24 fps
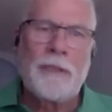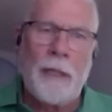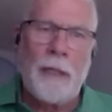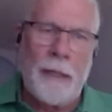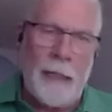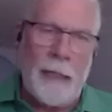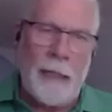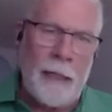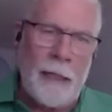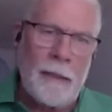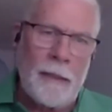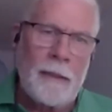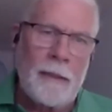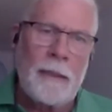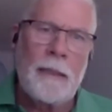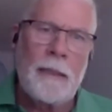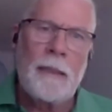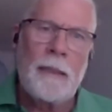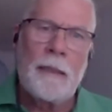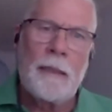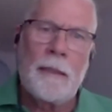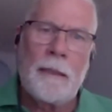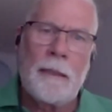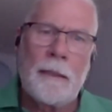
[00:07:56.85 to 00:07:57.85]
to
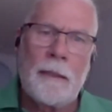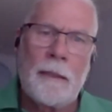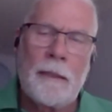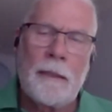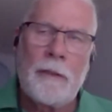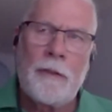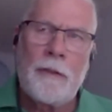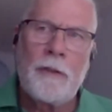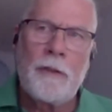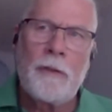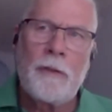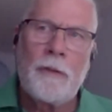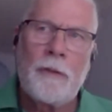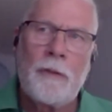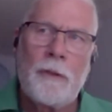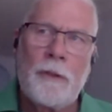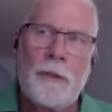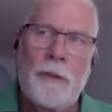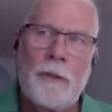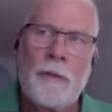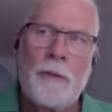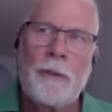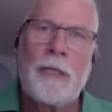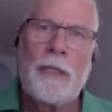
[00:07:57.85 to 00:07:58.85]
that,
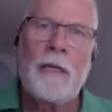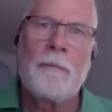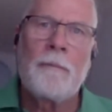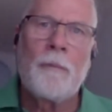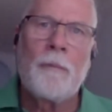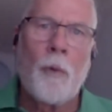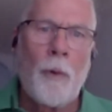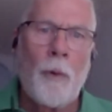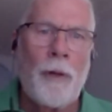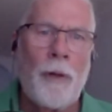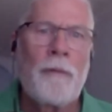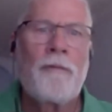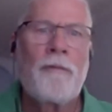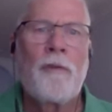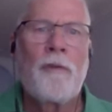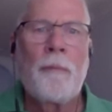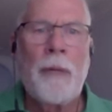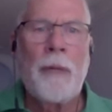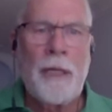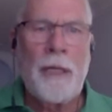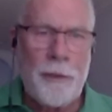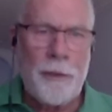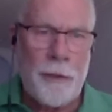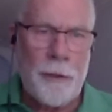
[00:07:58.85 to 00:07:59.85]
you'll get more
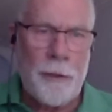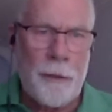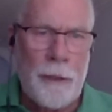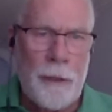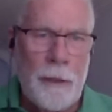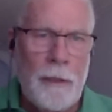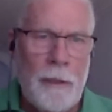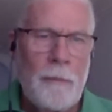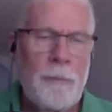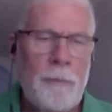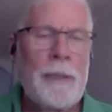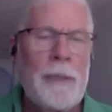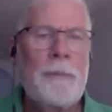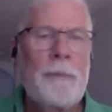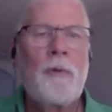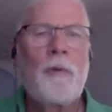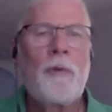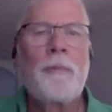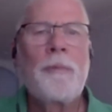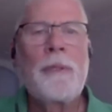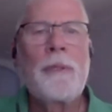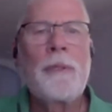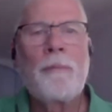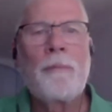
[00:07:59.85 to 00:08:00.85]
information. People
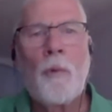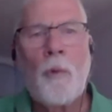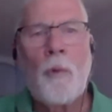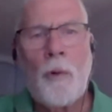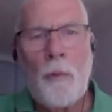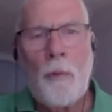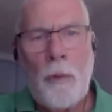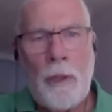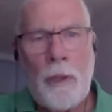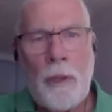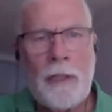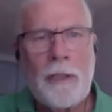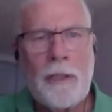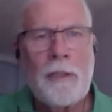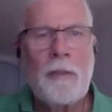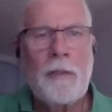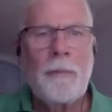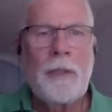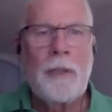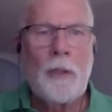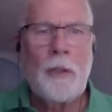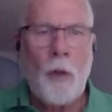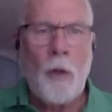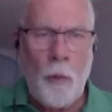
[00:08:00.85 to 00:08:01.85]
will be more willing to
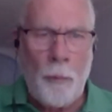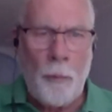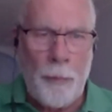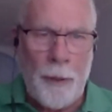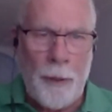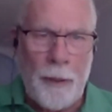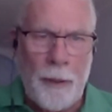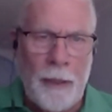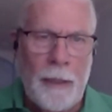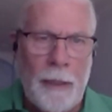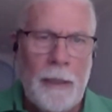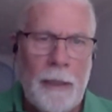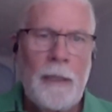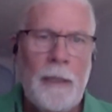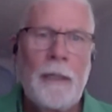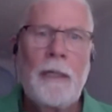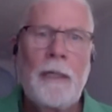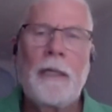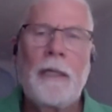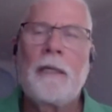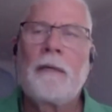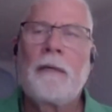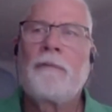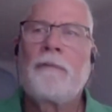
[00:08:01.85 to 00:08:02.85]
be open
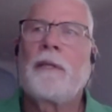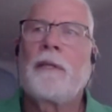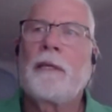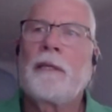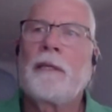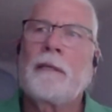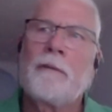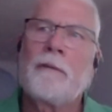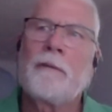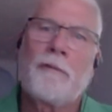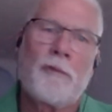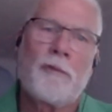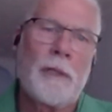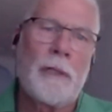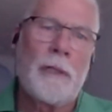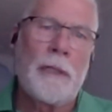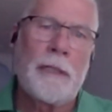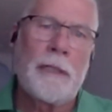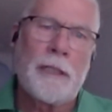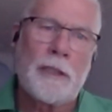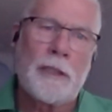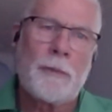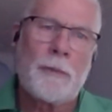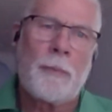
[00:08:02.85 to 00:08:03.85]
if they can
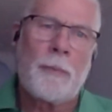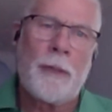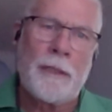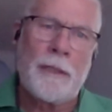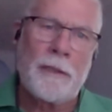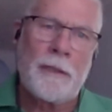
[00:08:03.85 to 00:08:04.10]
freely express